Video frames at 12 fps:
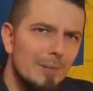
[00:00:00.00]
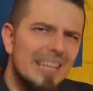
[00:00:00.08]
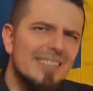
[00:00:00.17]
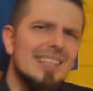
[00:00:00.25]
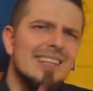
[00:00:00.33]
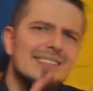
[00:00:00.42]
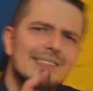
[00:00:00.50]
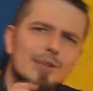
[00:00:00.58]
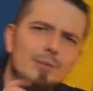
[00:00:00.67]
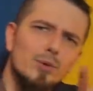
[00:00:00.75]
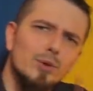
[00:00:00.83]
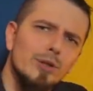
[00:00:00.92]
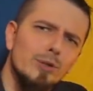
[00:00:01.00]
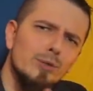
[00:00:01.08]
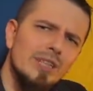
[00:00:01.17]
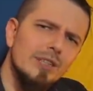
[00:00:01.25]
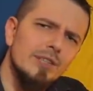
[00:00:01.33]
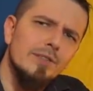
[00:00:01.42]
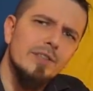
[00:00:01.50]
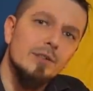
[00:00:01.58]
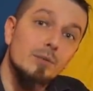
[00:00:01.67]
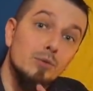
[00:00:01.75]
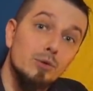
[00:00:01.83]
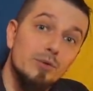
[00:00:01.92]
it makes sense that moral
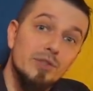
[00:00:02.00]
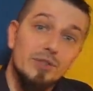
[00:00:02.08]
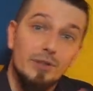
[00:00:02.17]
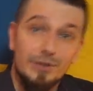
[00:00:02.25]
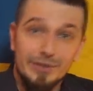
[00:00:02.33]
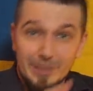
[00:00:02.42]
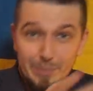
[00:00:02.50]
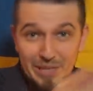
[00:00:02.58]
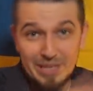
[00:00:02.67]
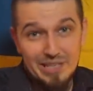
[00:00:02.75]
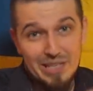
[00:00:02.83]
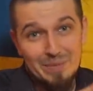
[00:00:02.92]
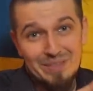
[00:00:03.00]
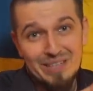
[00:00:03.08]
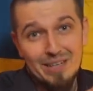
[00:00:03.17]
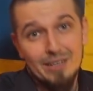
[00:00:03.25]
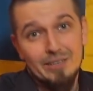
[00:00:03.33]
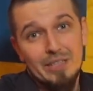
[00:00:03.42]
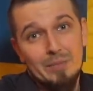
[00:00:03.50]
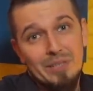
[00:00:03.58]
relativism would result in a PC mentality,